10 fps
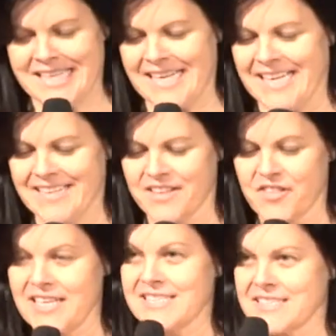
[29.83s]
the
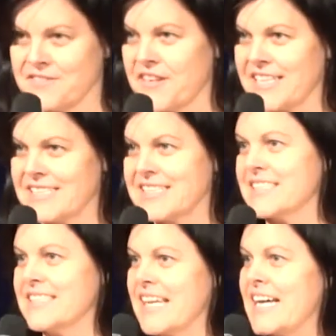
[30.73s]
things that
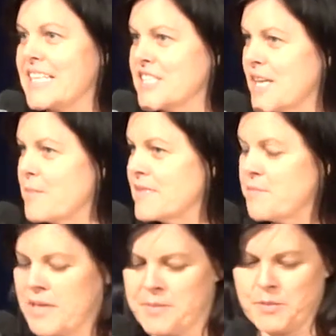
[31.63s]
affects large numbers
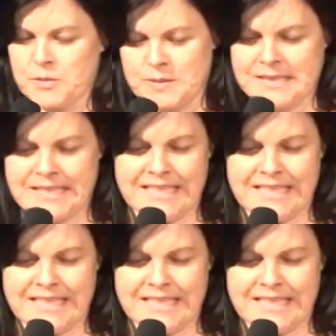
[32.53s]
of people.